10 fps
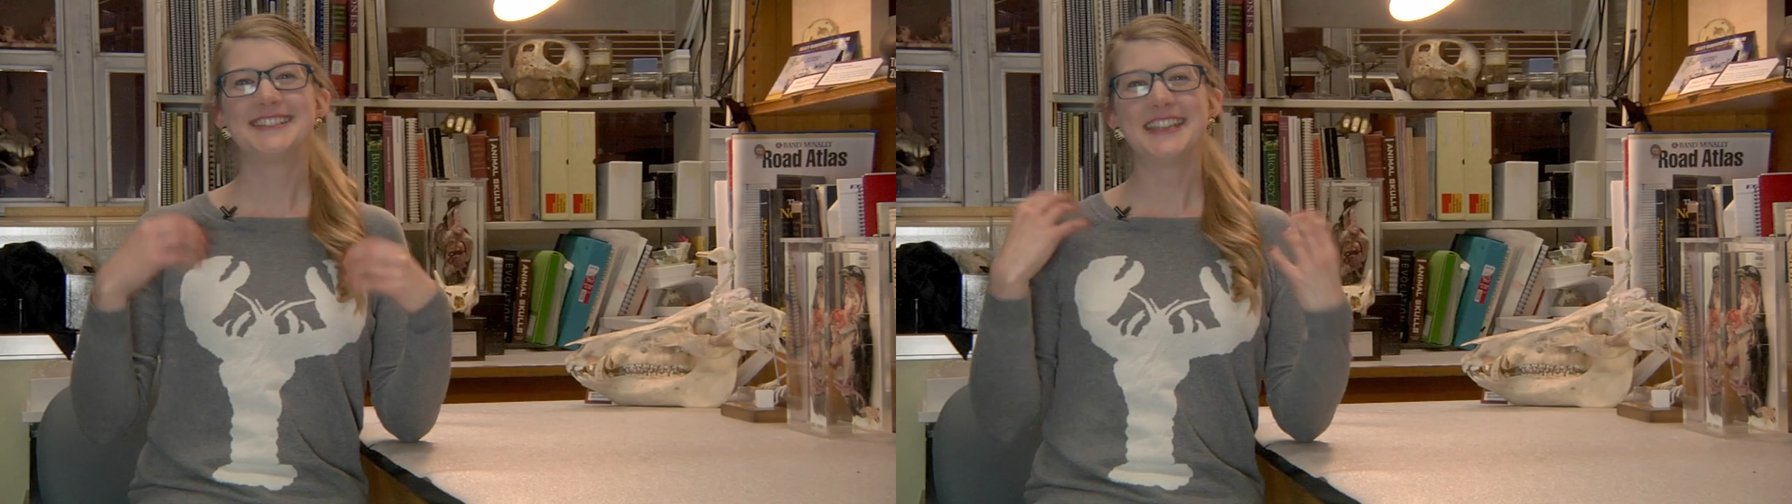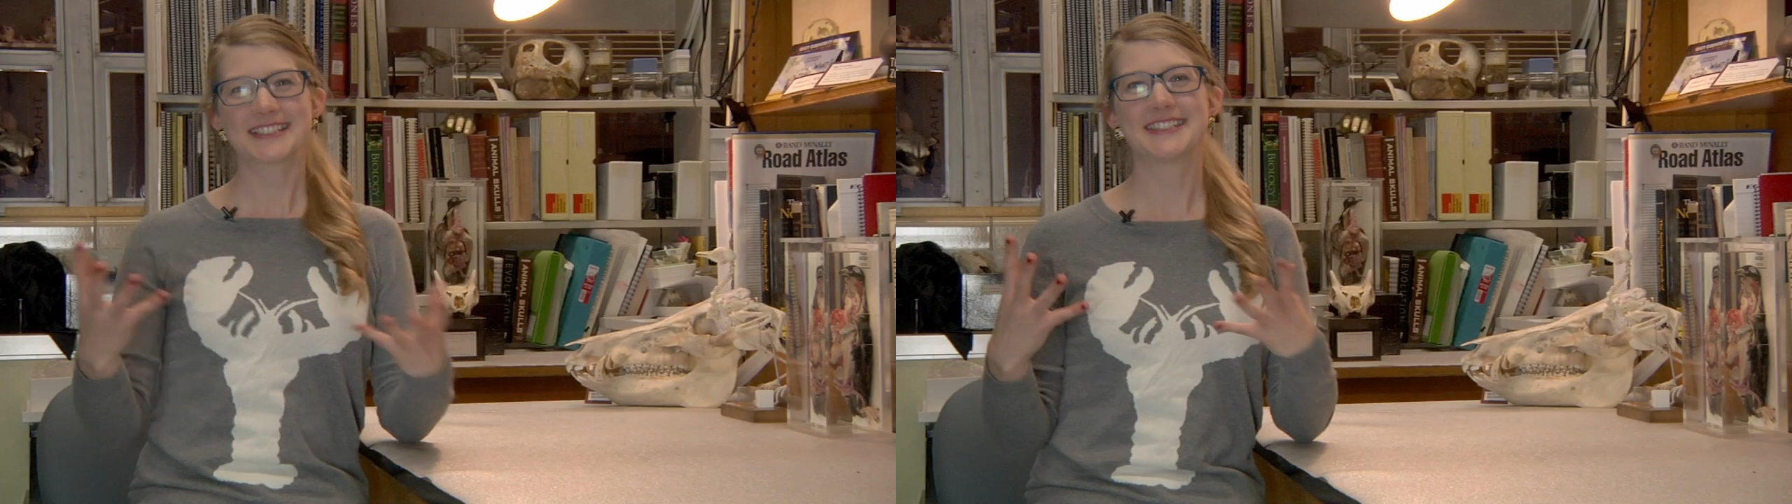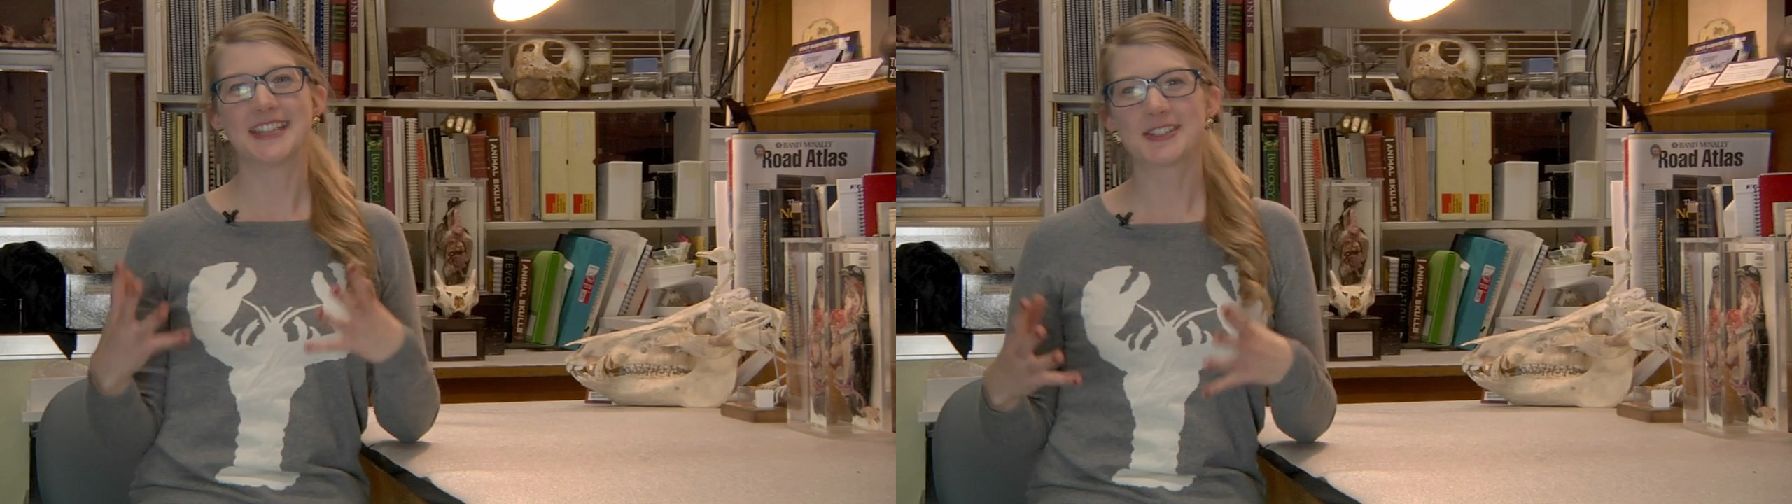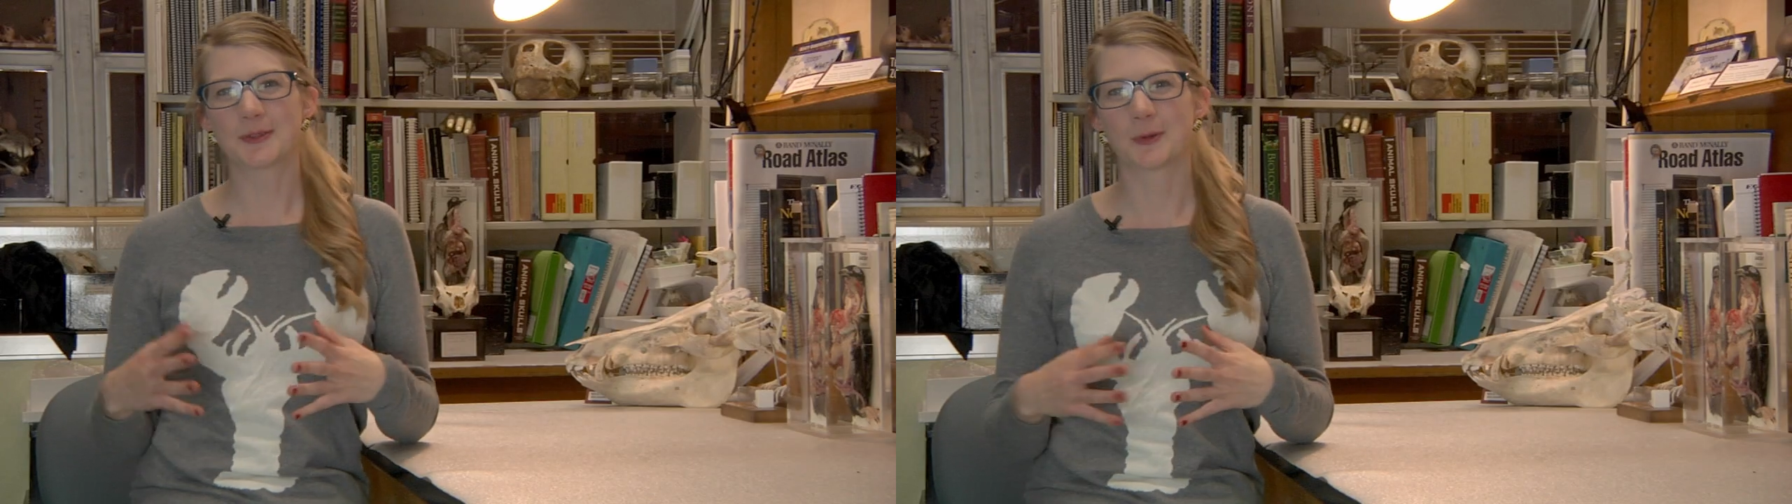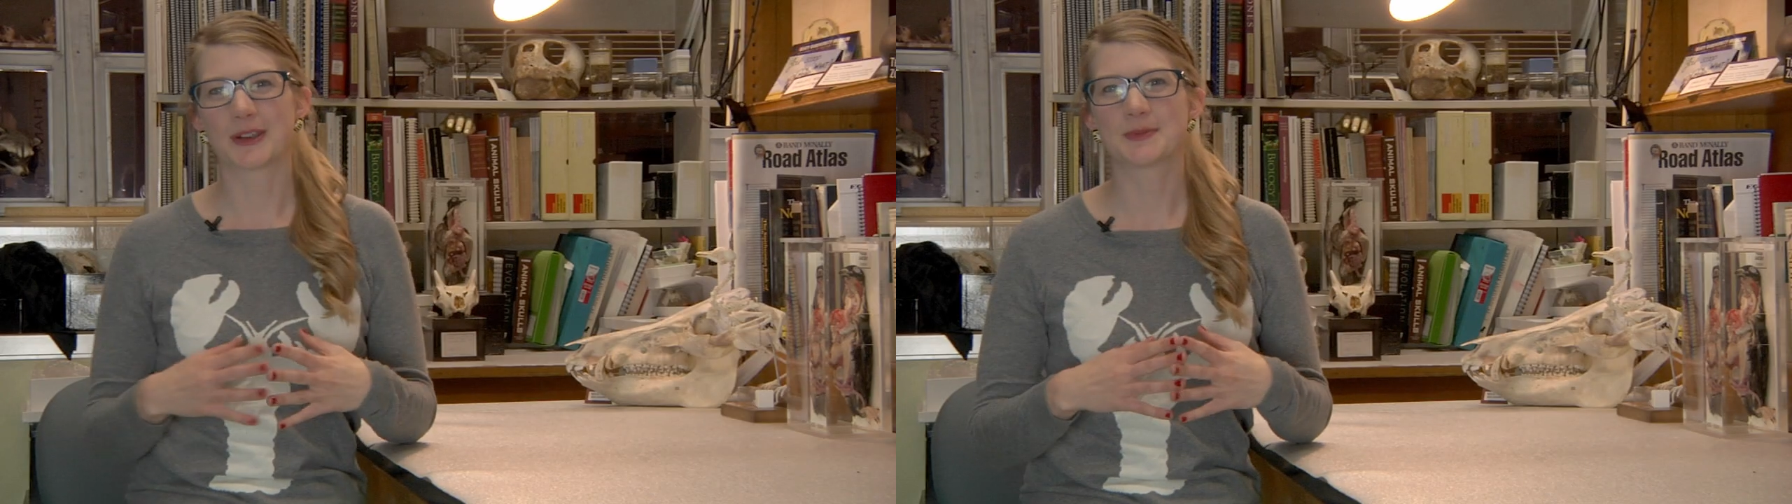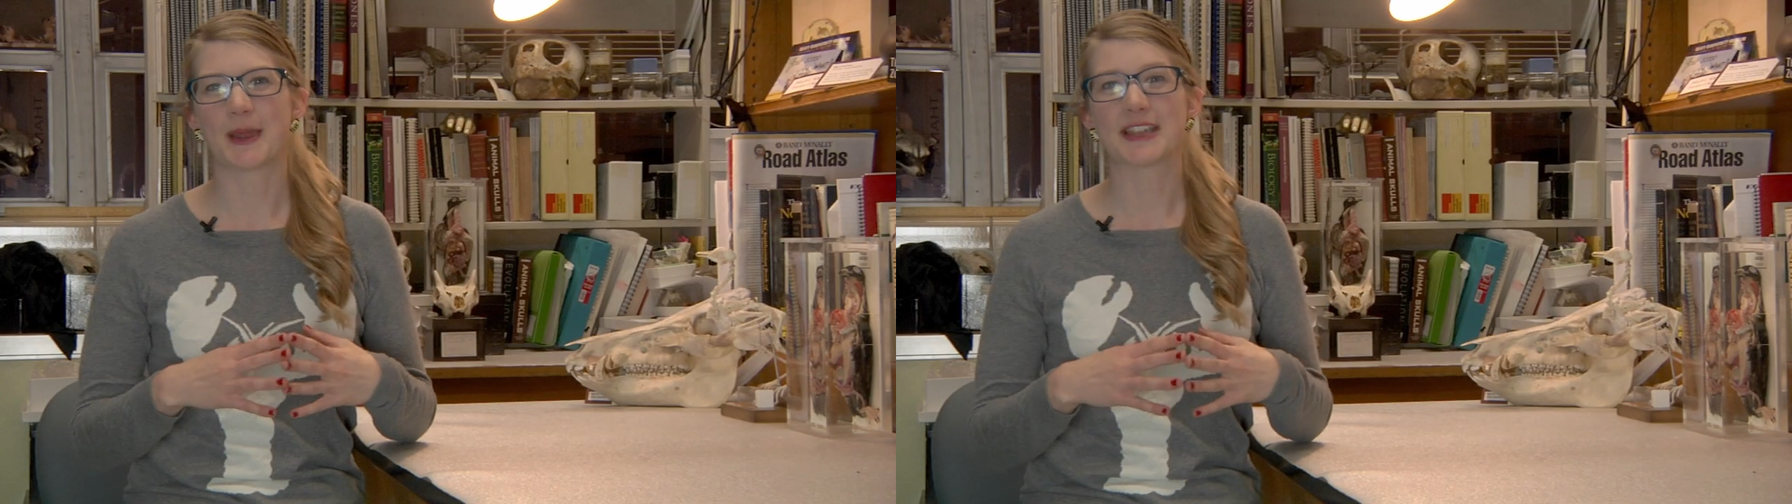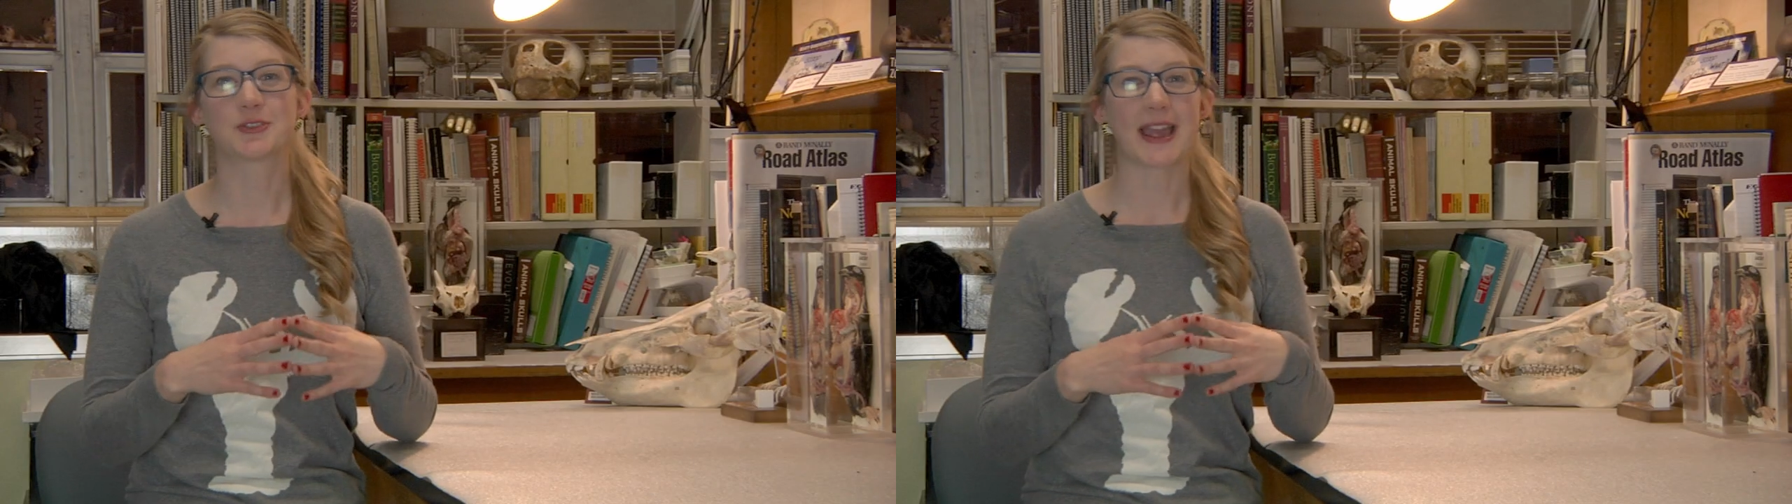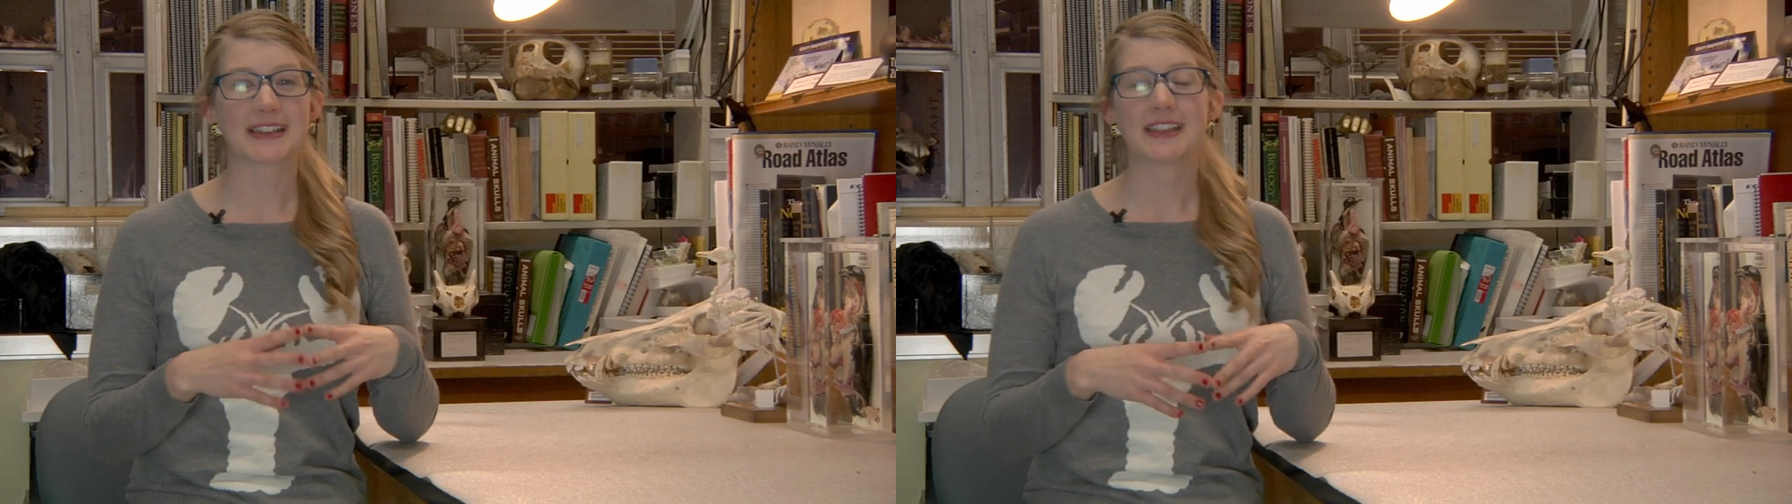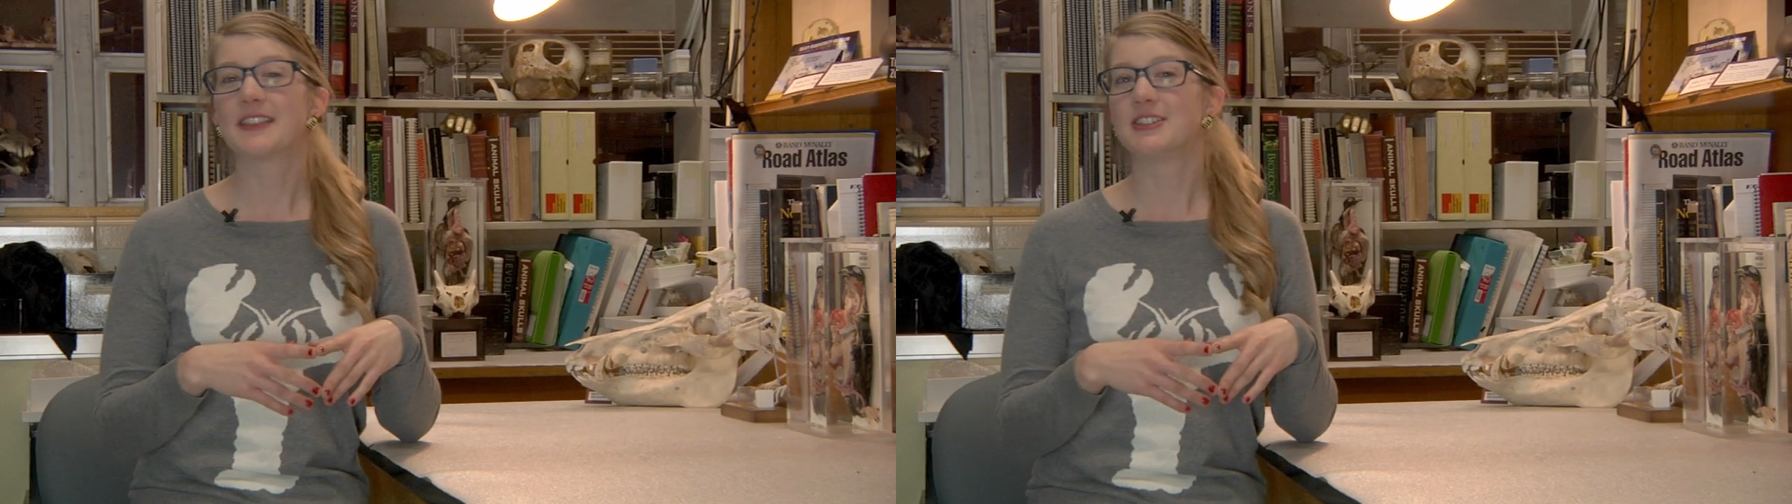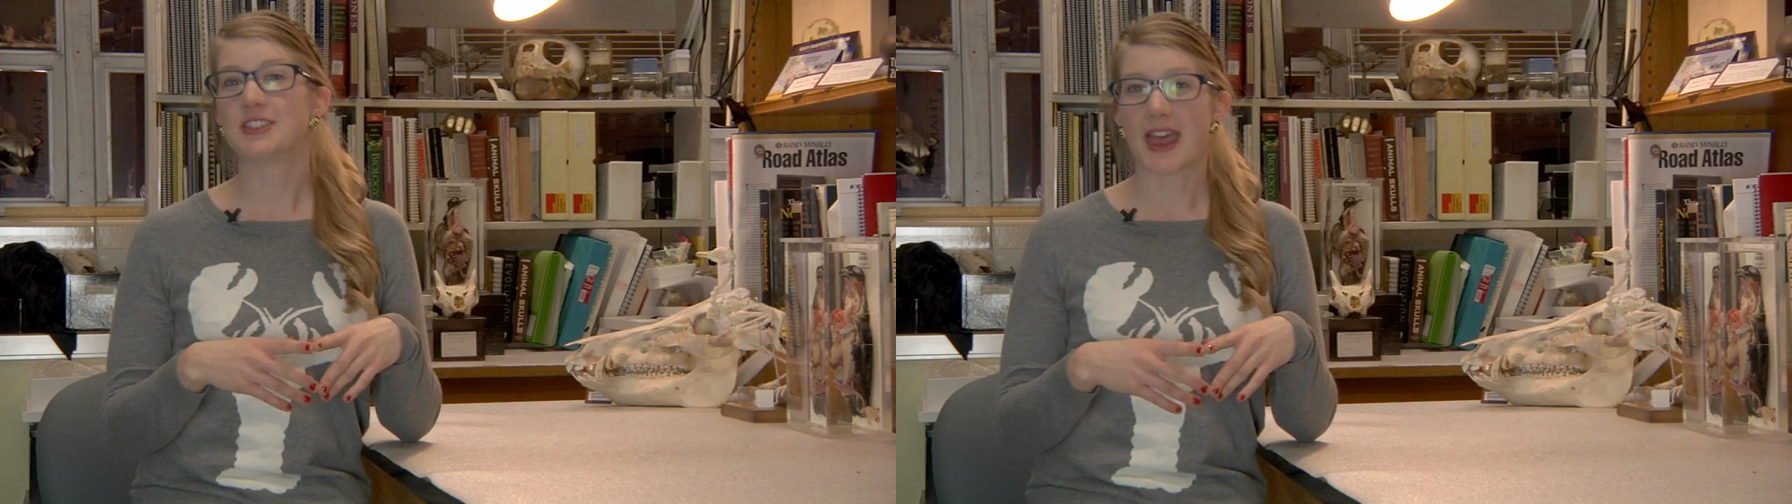De-extinction works by extracting
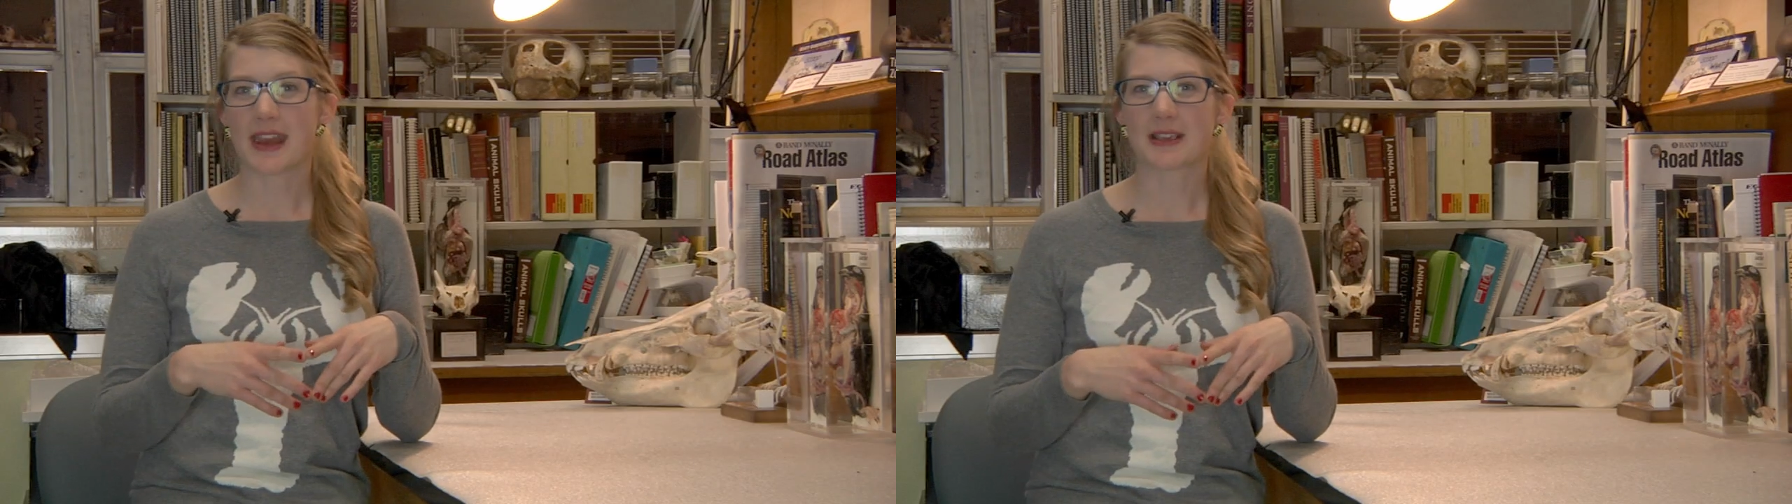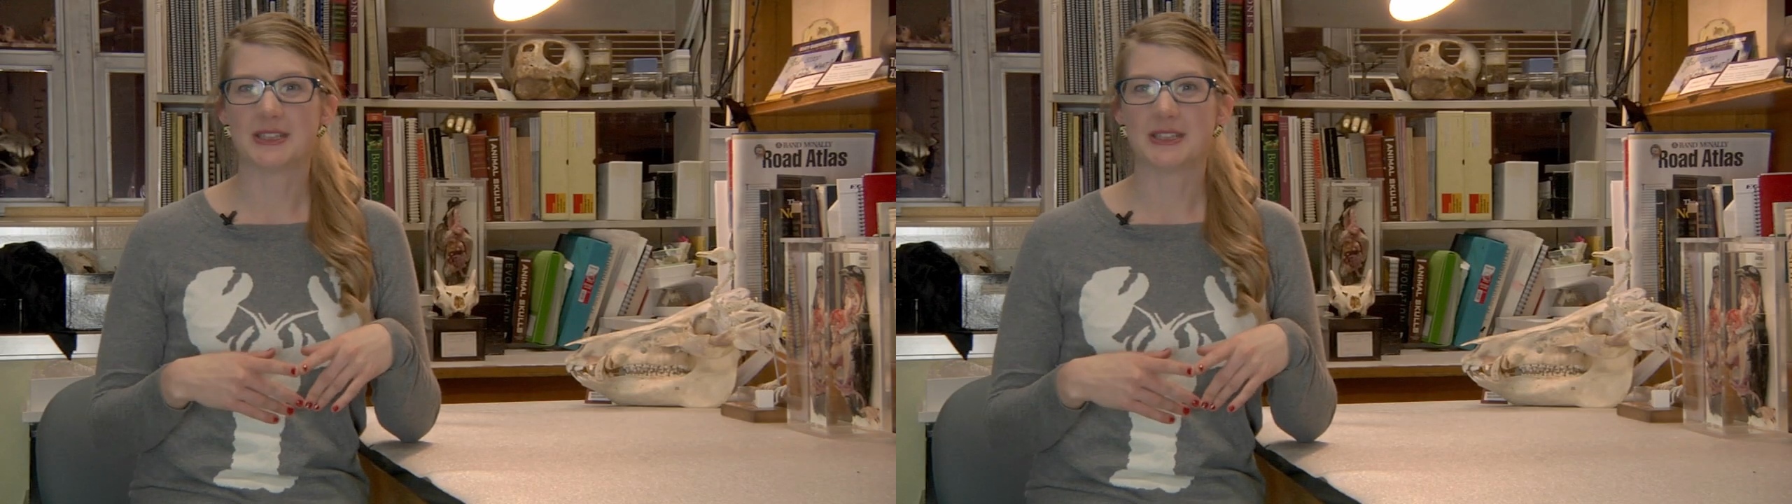the genetic